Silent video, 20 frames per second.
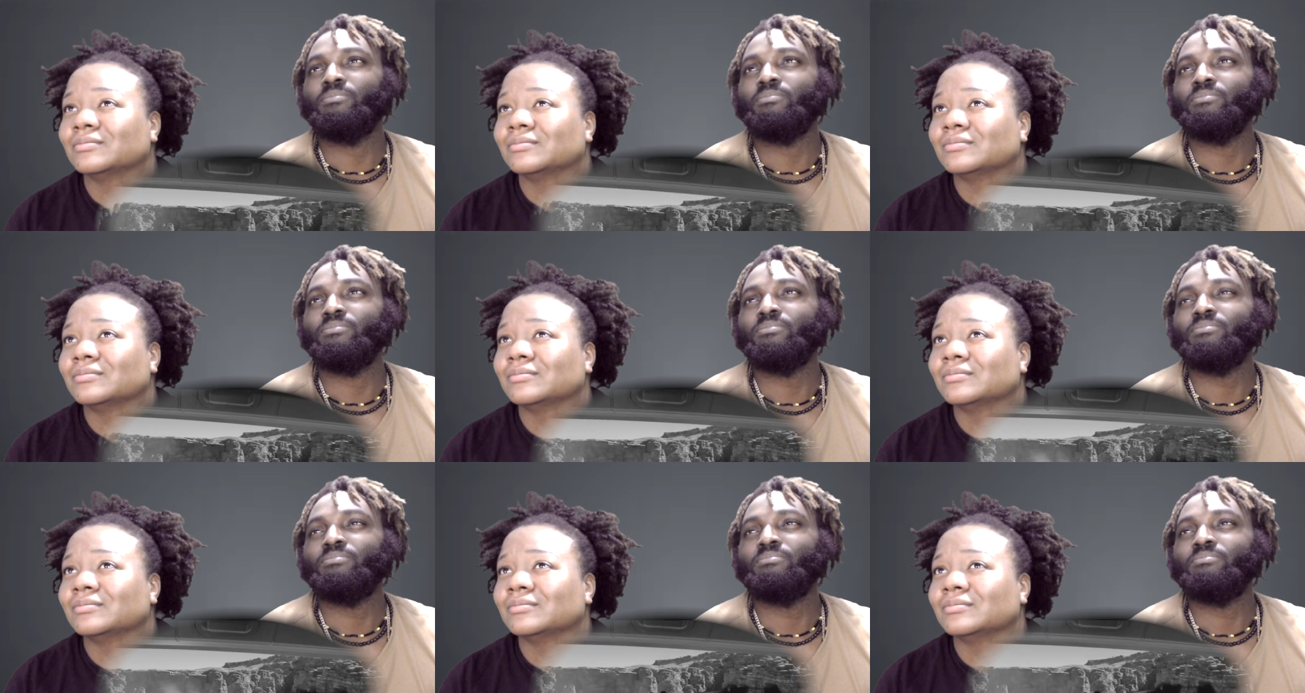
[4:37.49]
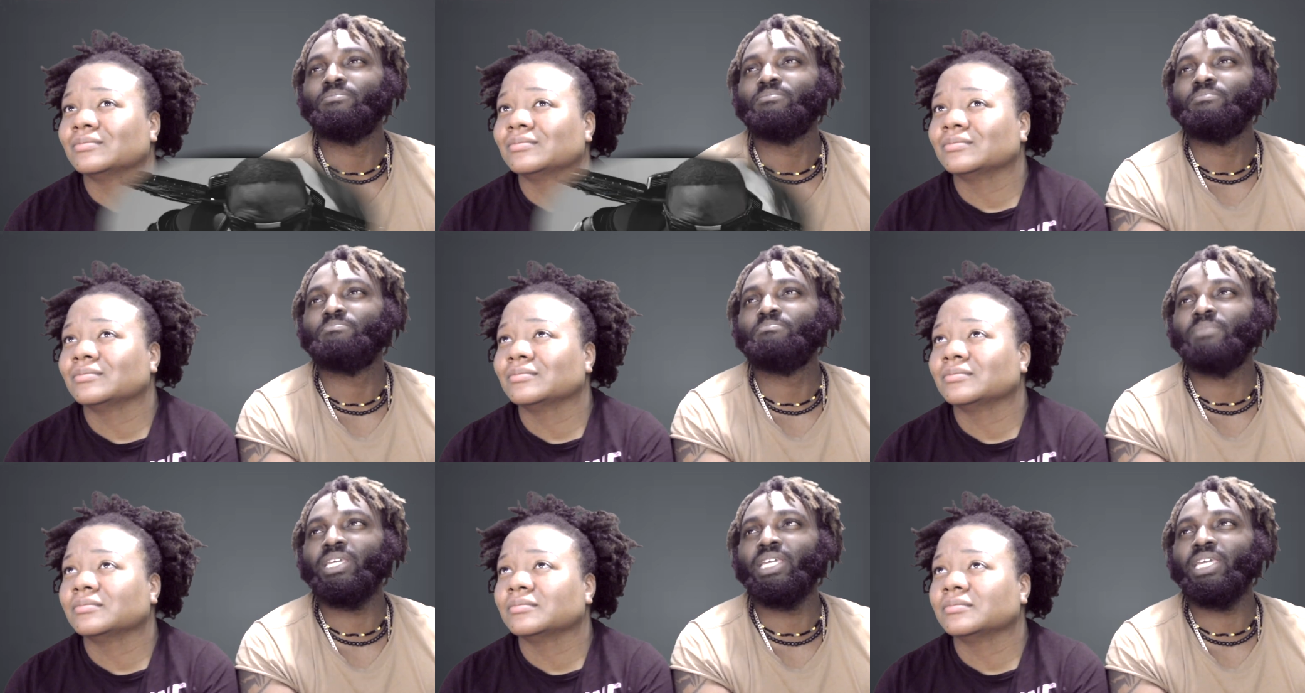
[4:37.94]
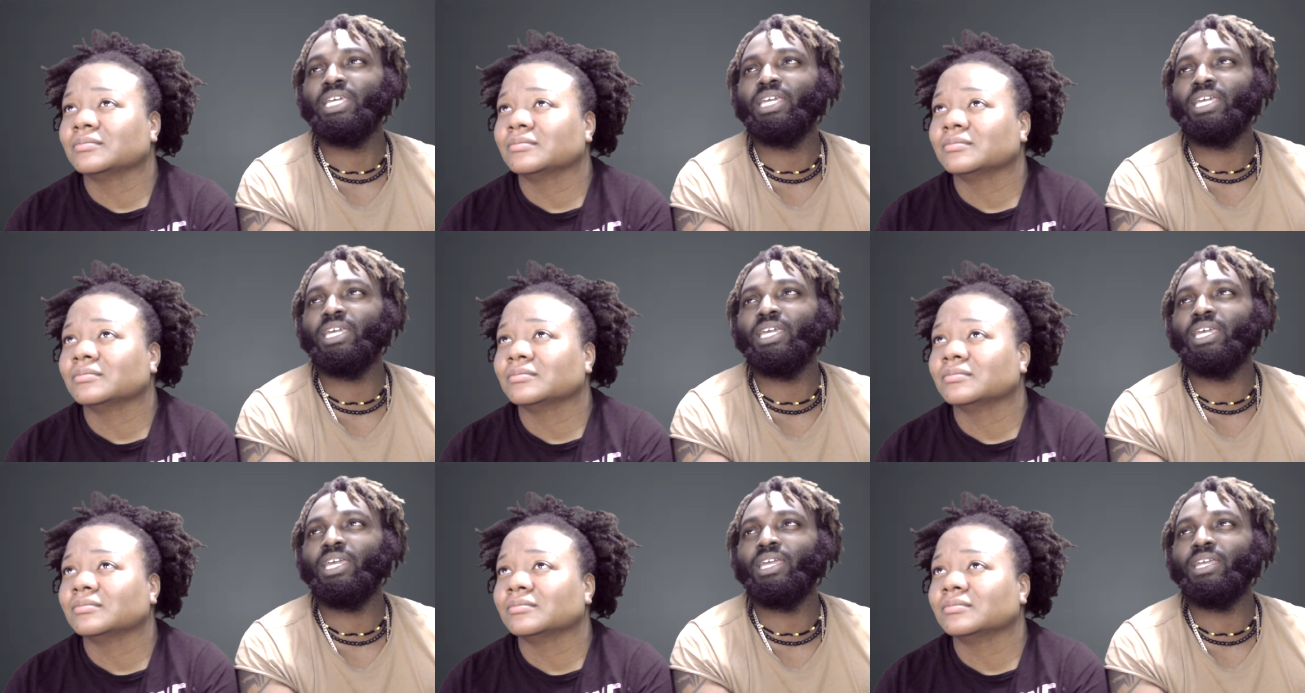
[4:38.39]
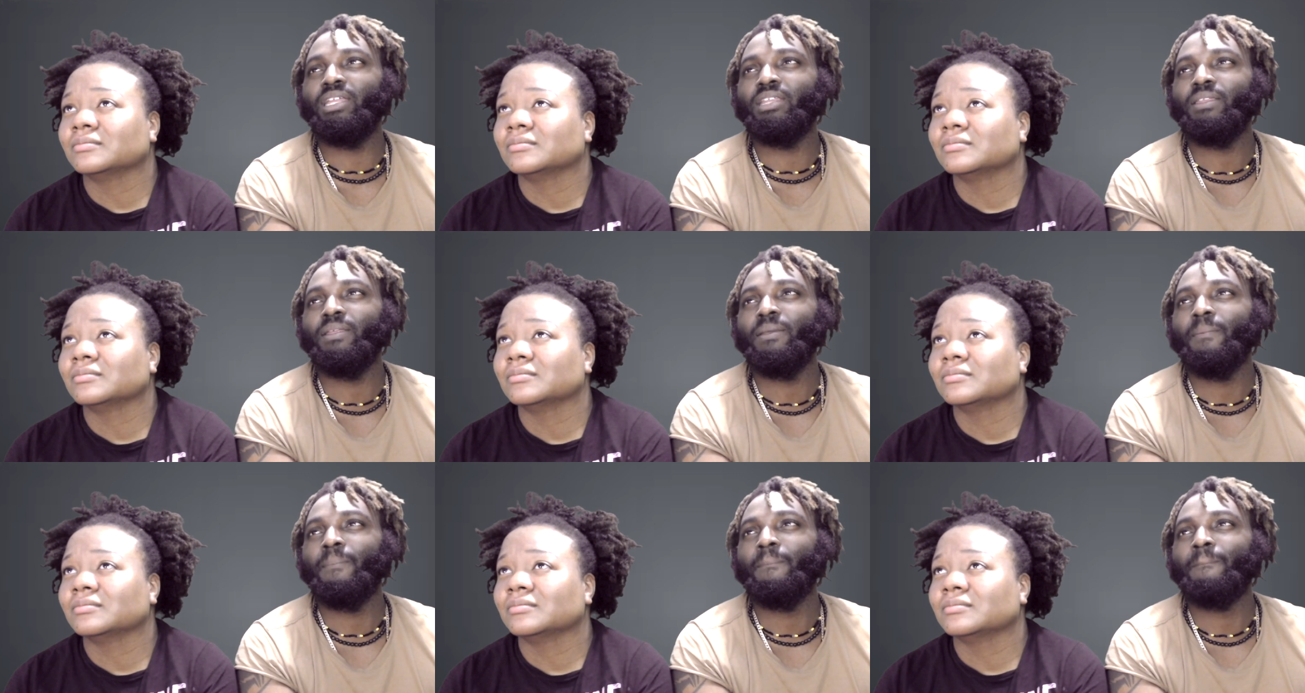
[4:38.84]

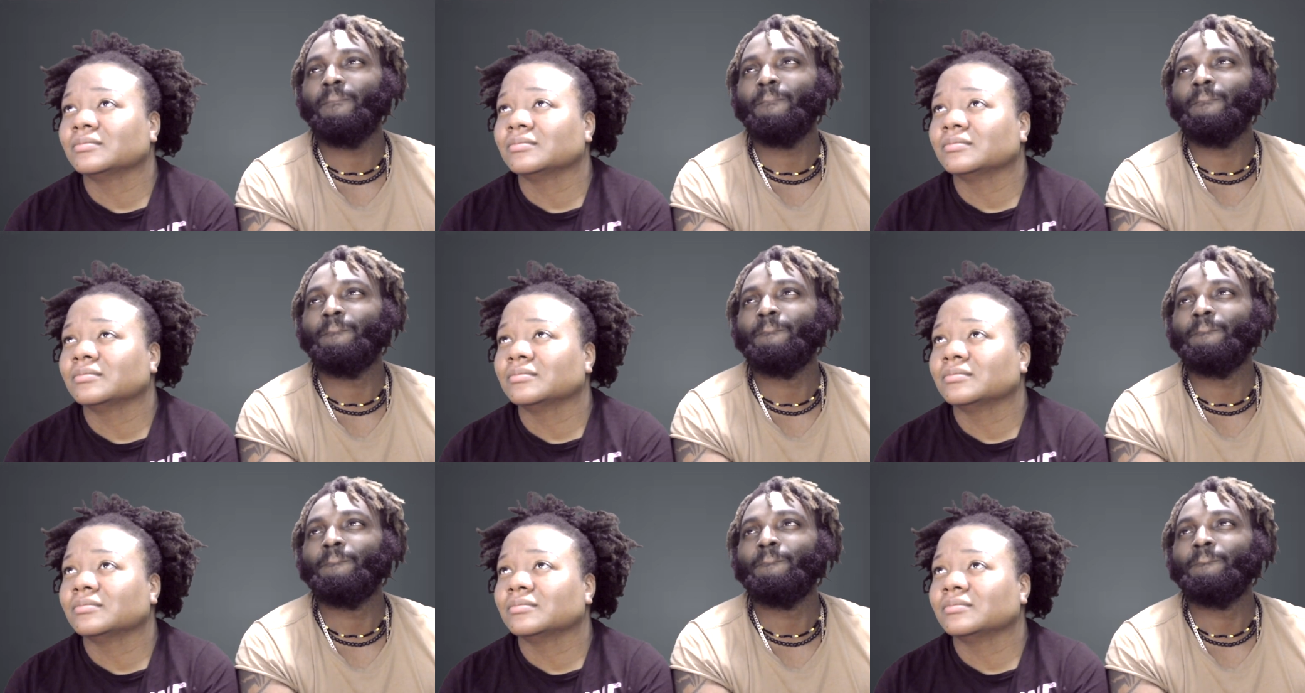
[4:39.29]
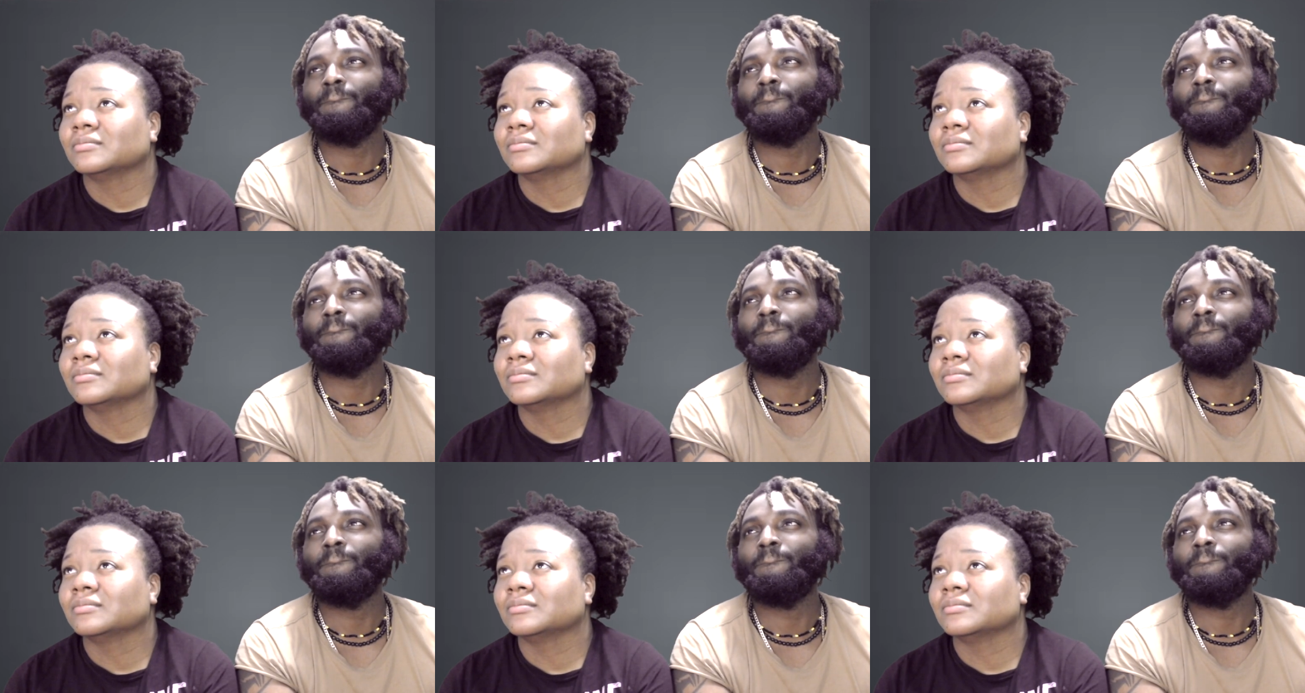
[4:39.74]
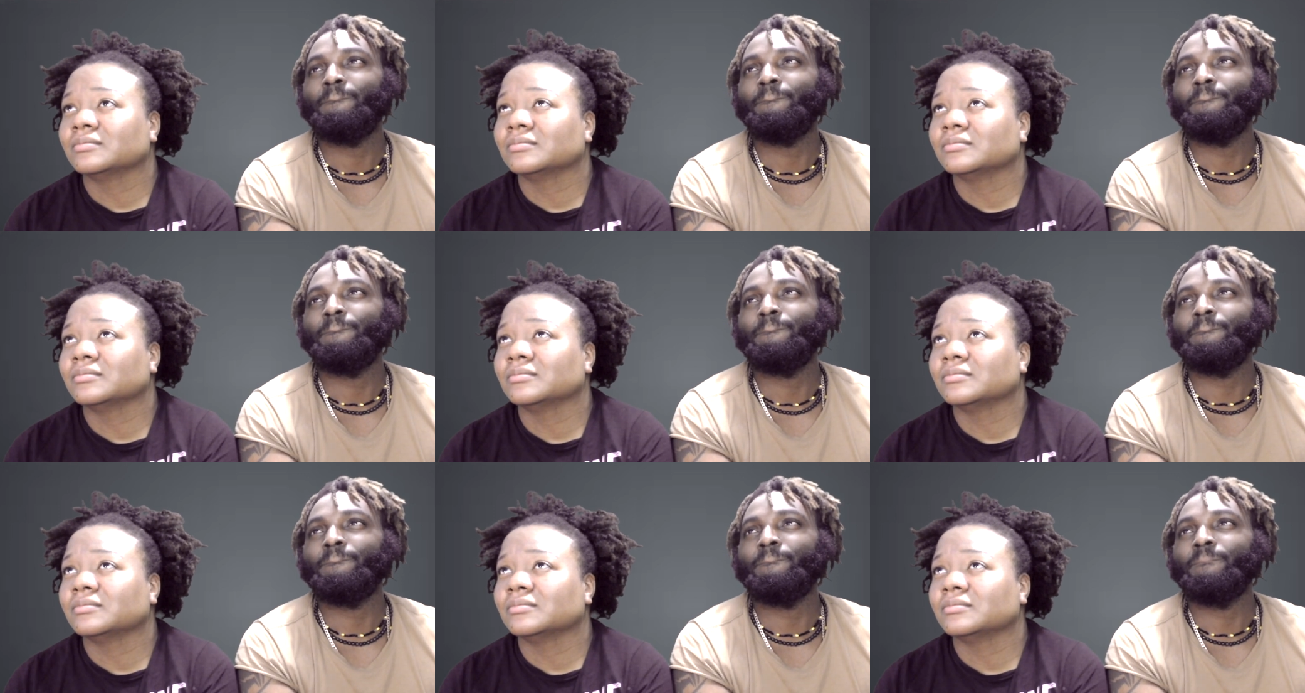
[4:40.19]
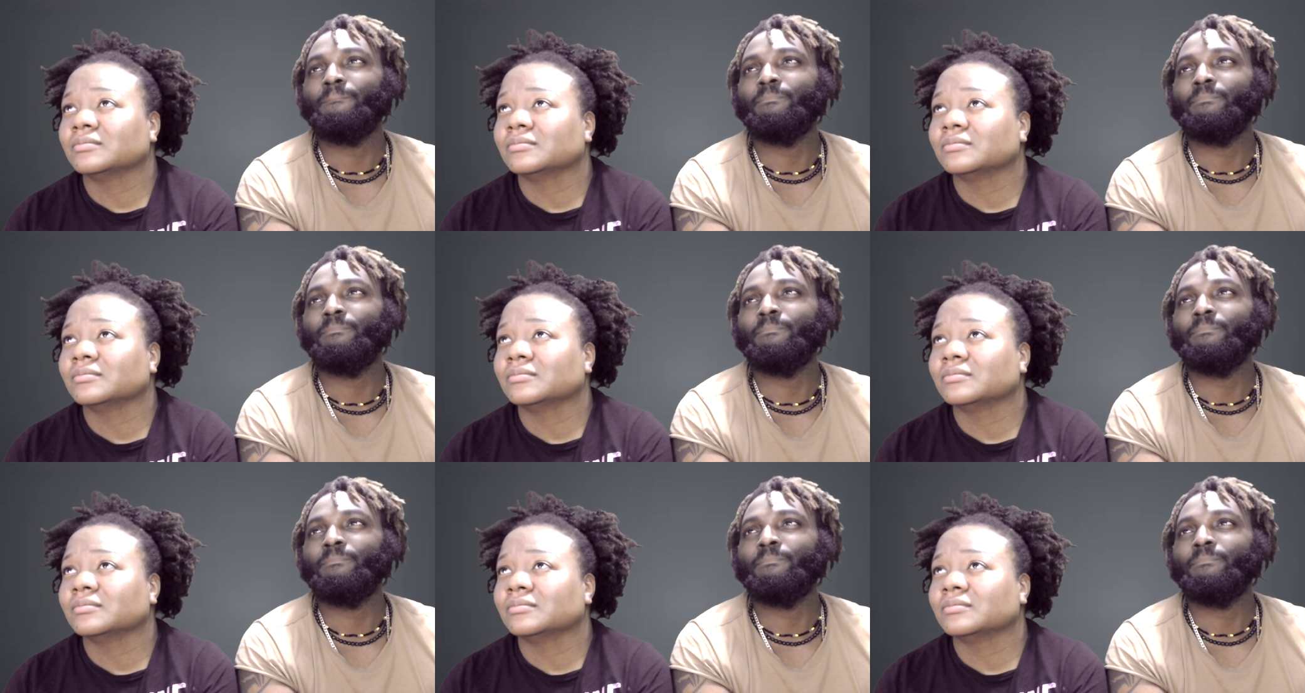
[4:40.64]
Nobody speaks.